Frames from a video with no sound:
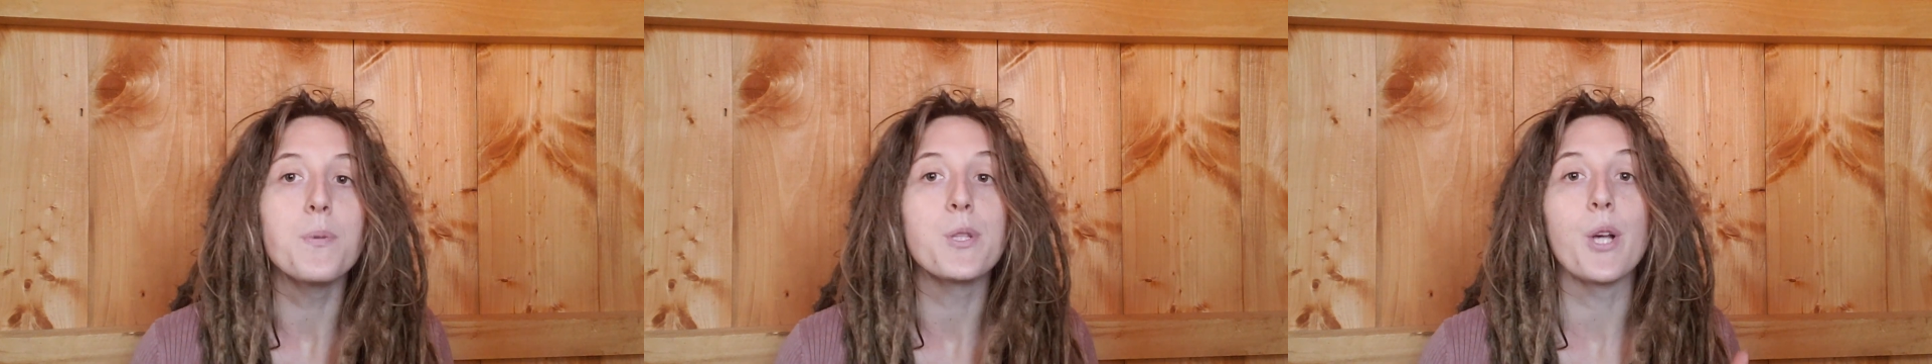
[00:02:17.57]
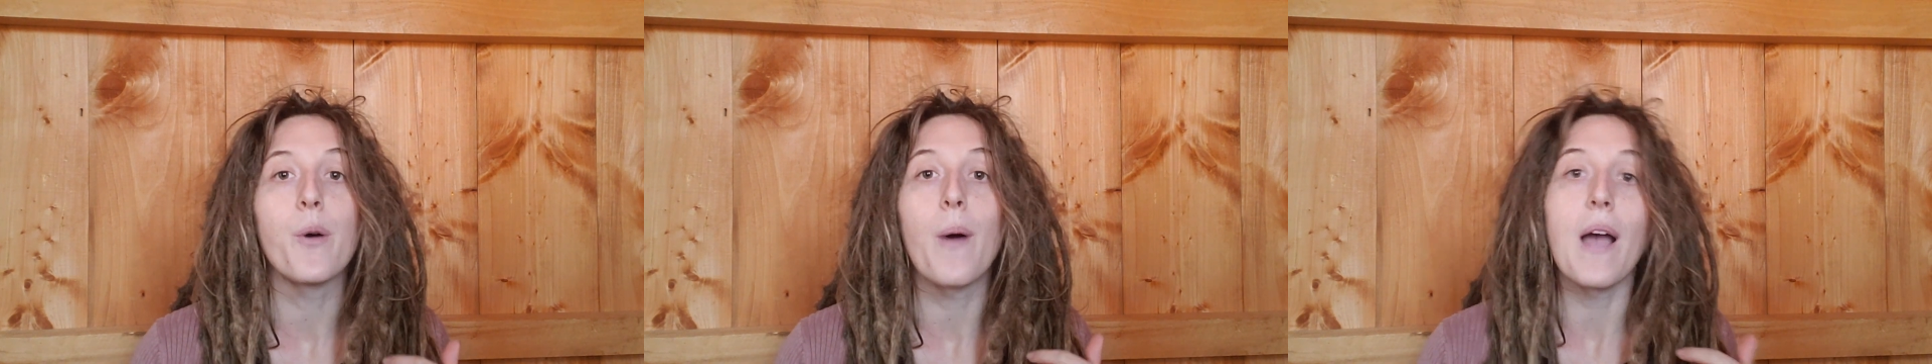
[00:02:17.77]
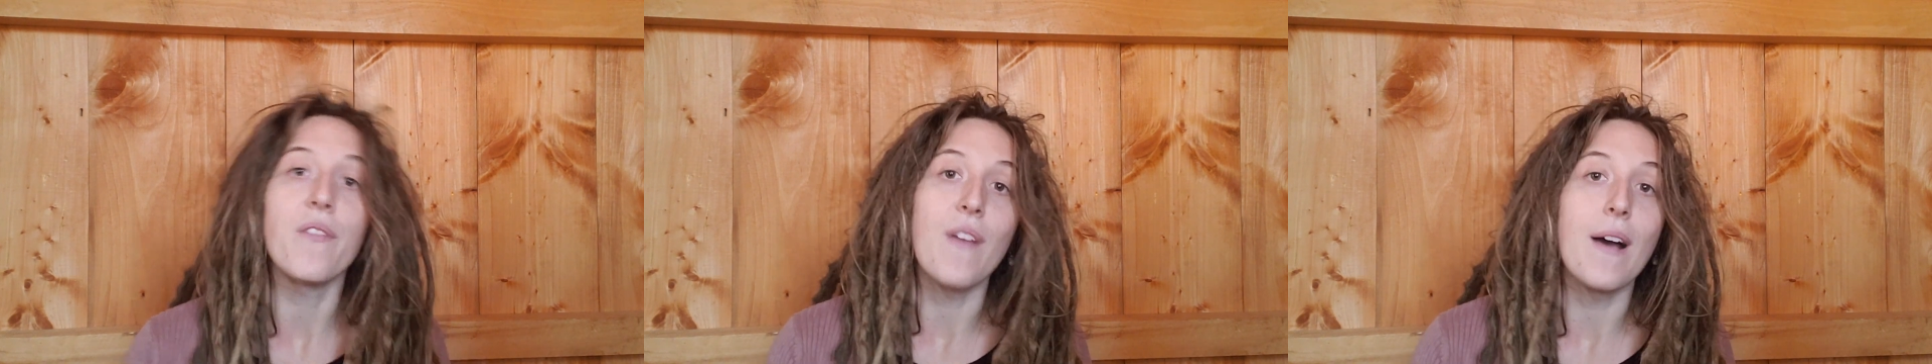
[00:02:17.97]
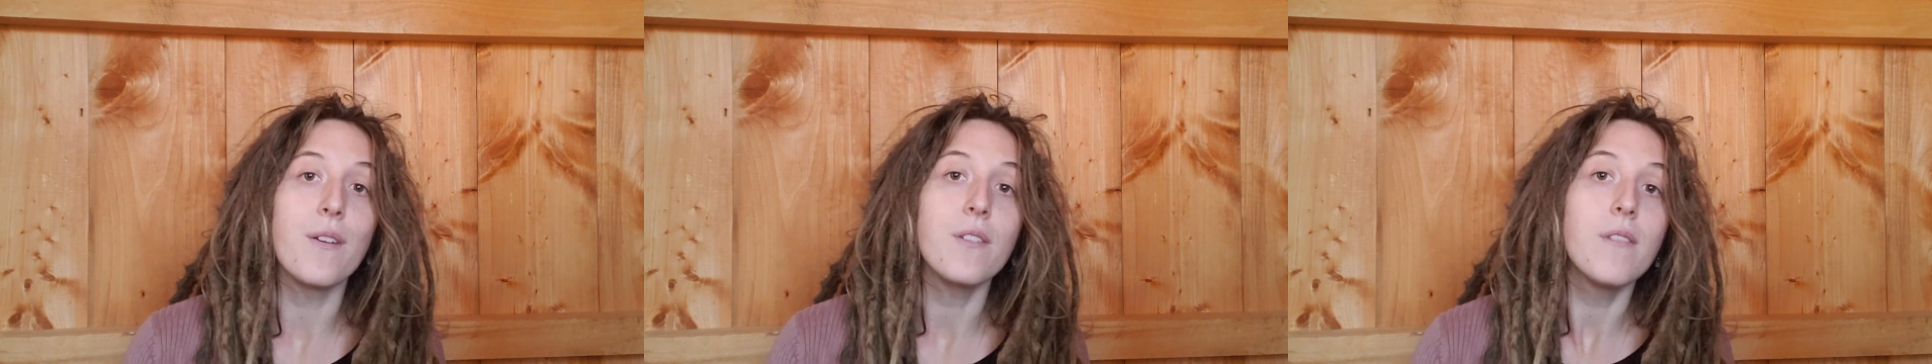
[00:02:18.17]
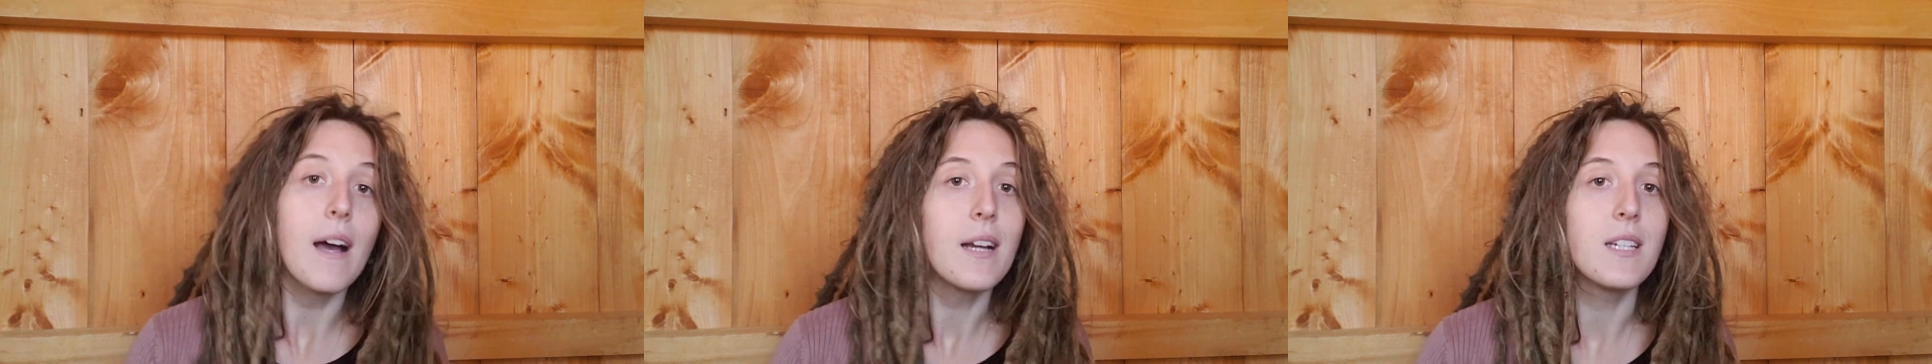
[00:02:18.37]
So I
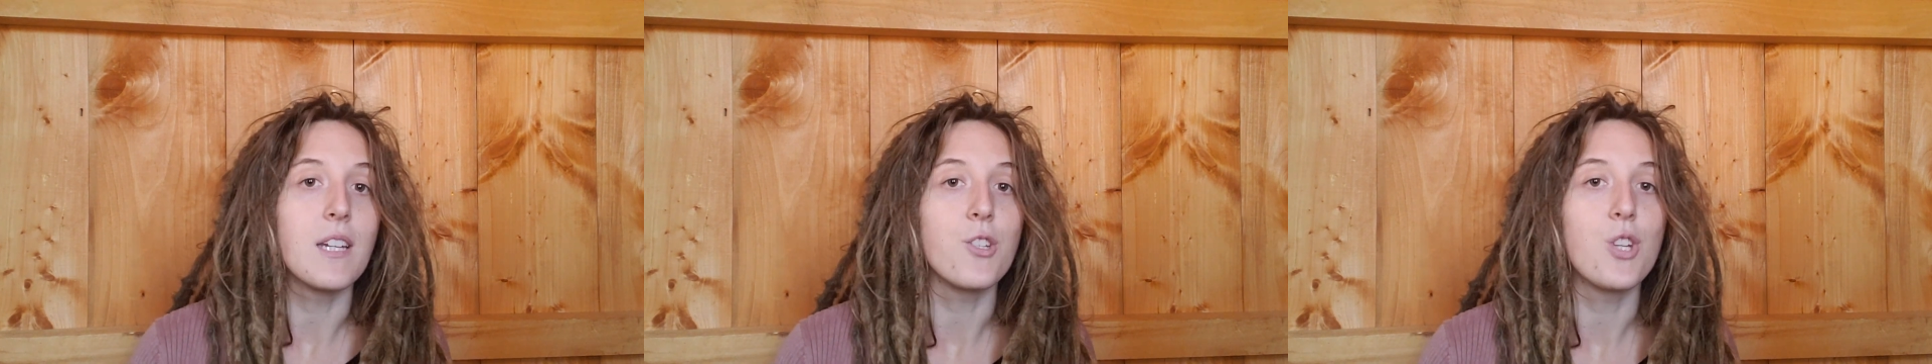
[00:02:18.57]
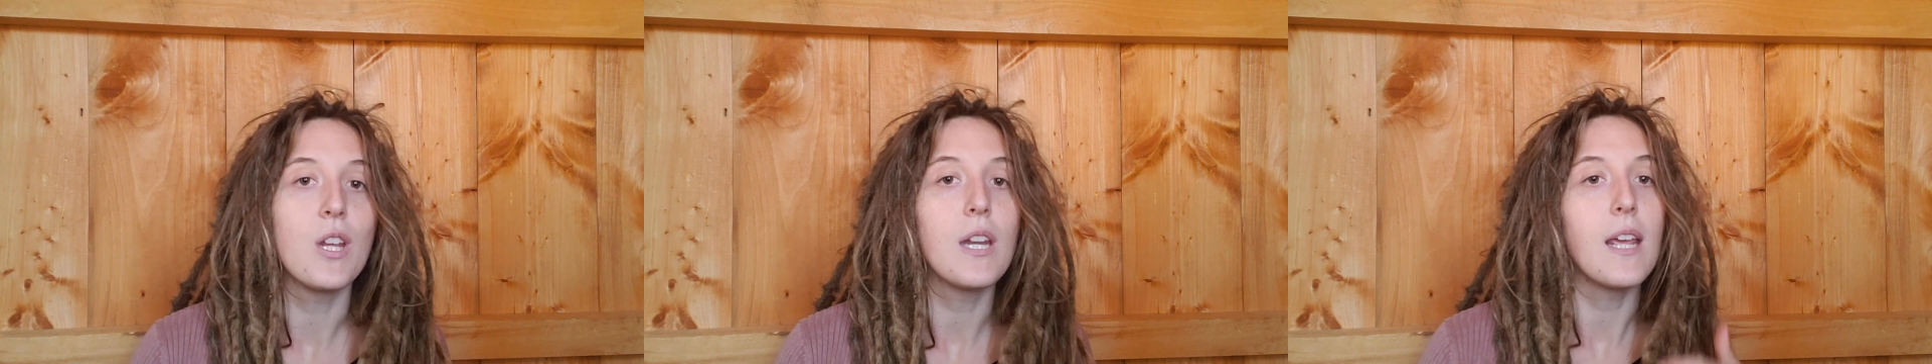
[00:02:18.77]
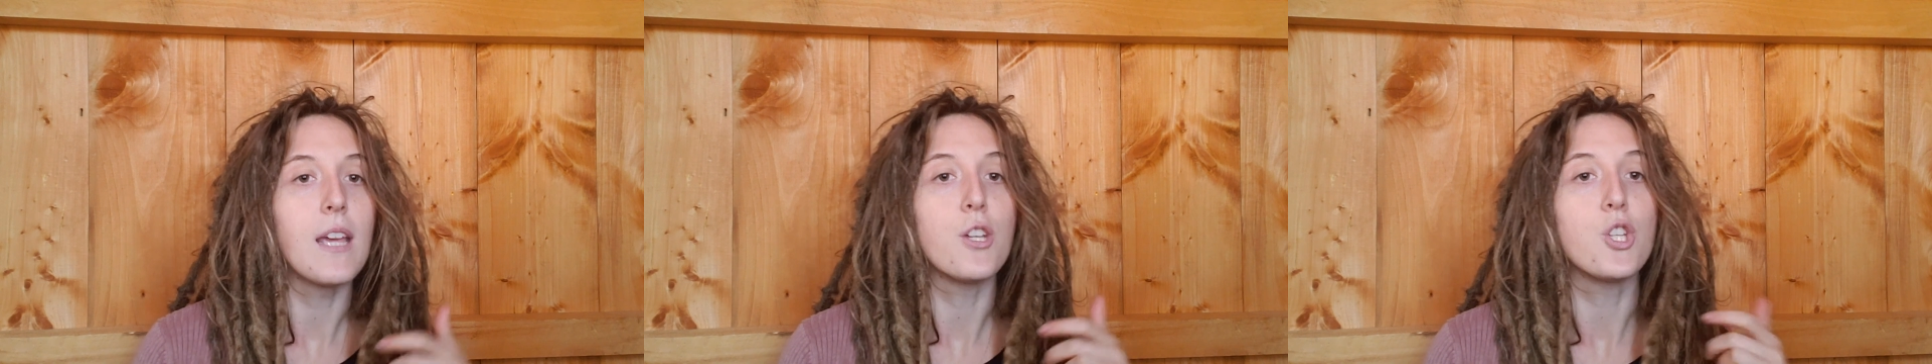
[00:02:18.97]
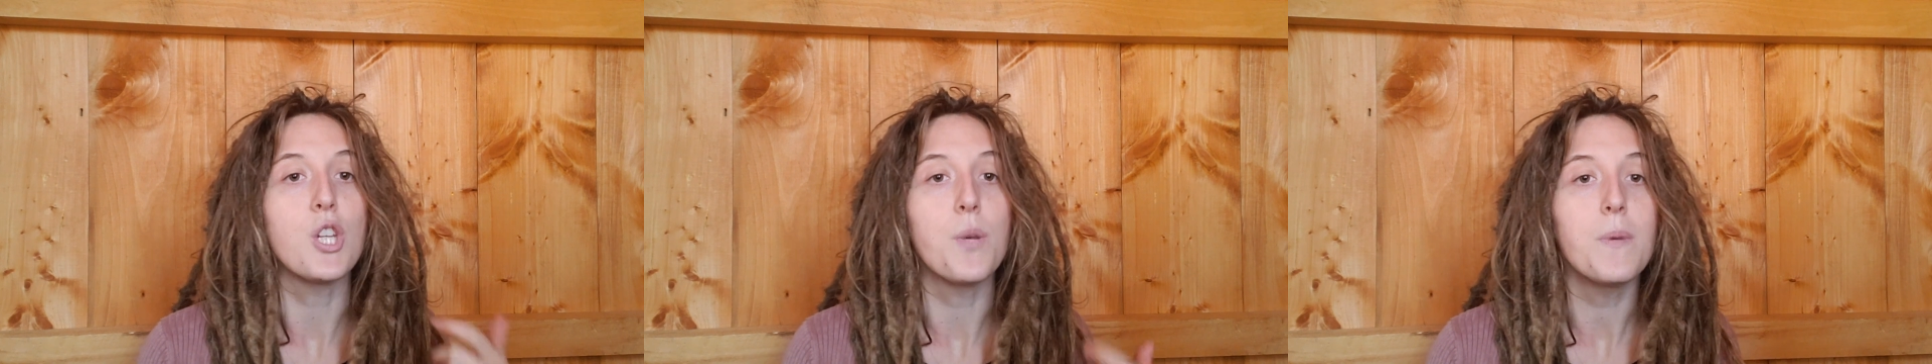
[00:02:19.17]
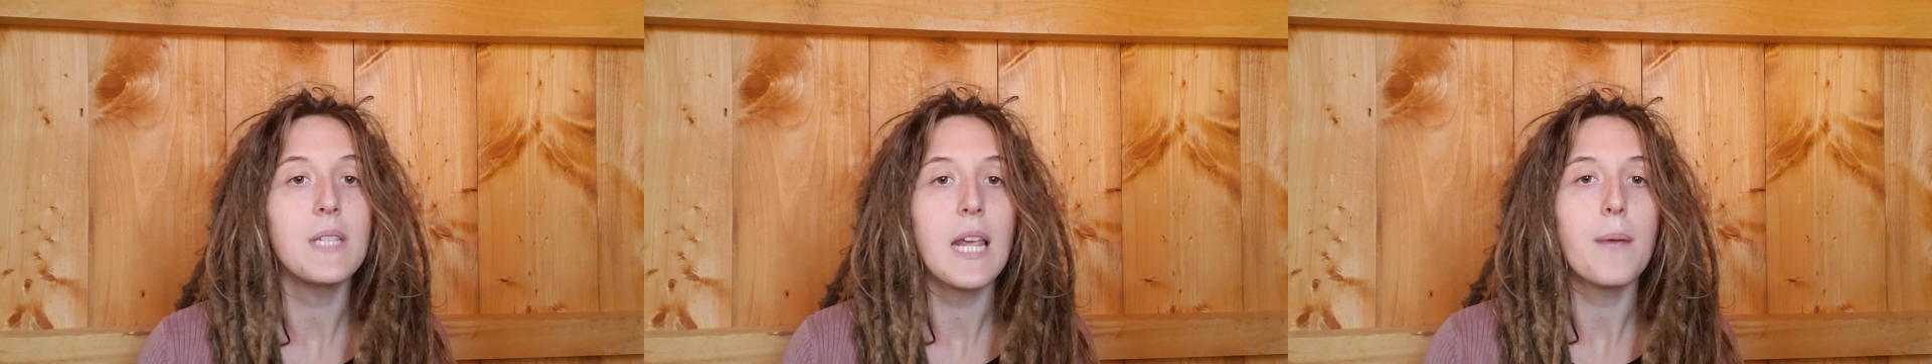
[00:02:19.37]
found a loctician and
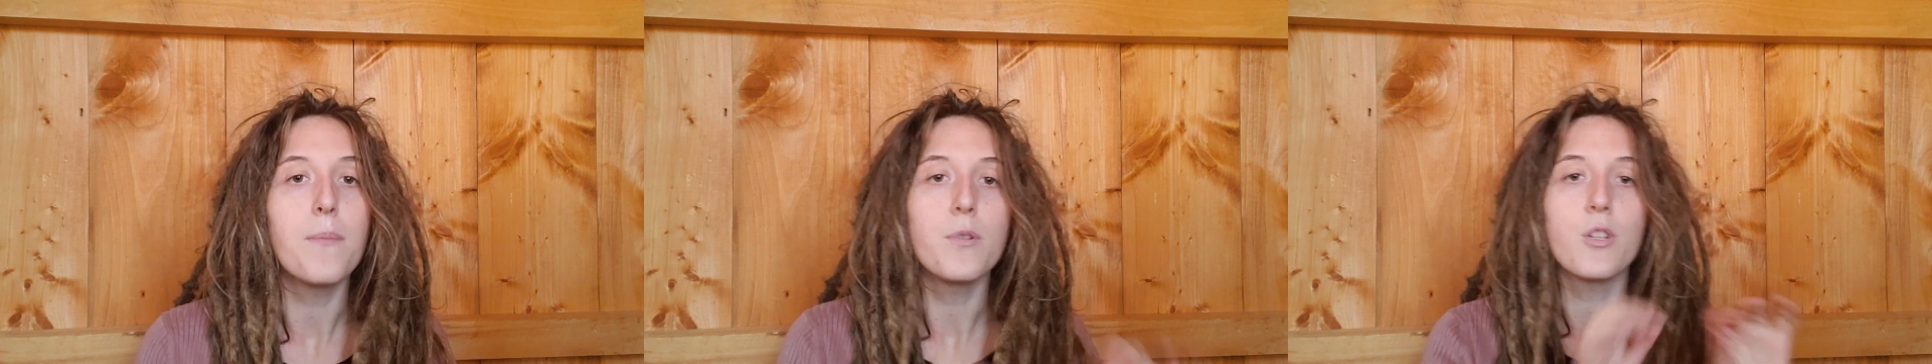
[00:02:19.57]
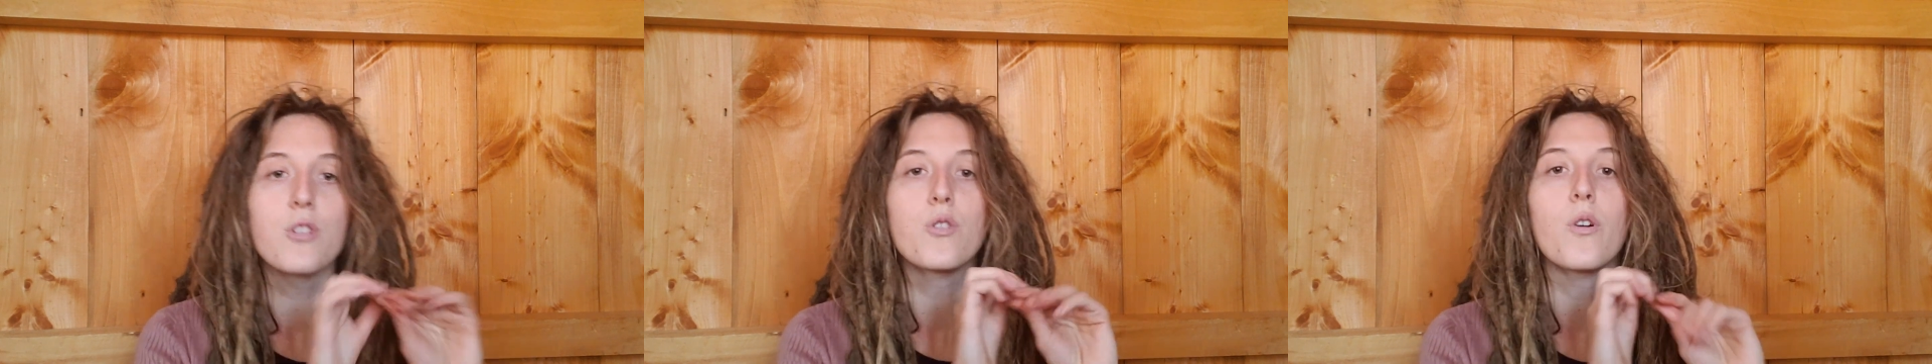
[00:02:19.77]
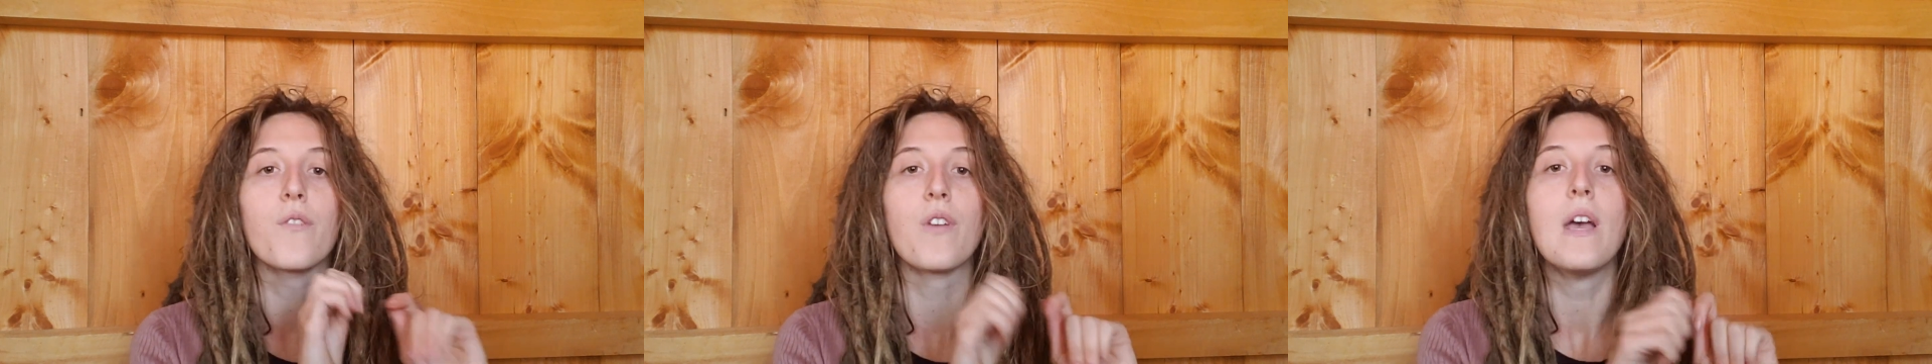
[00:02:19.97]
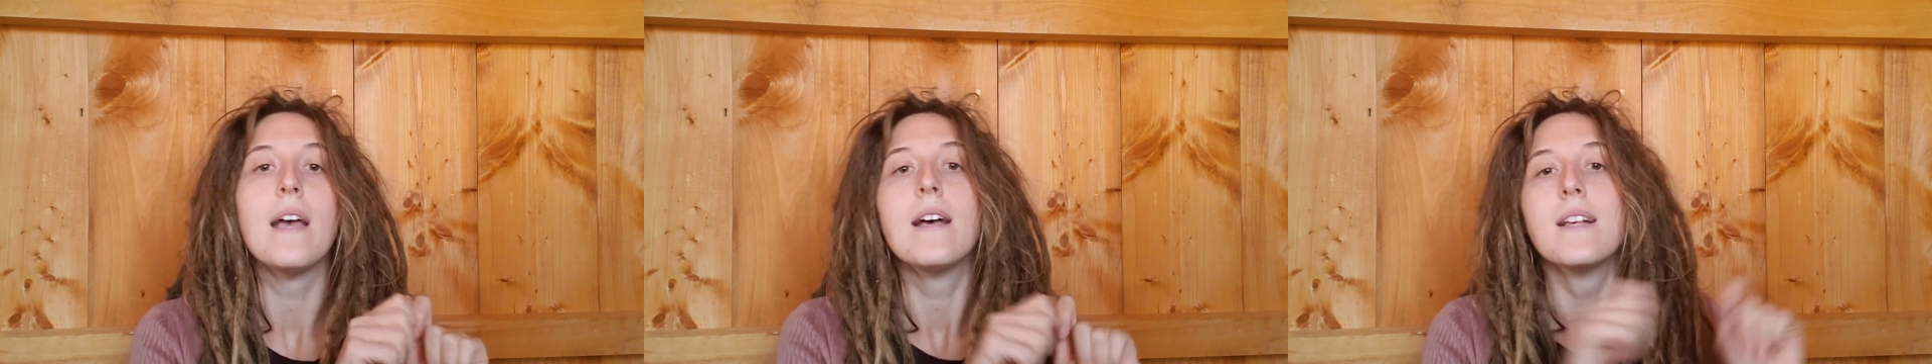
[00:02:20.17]
she was able to sort of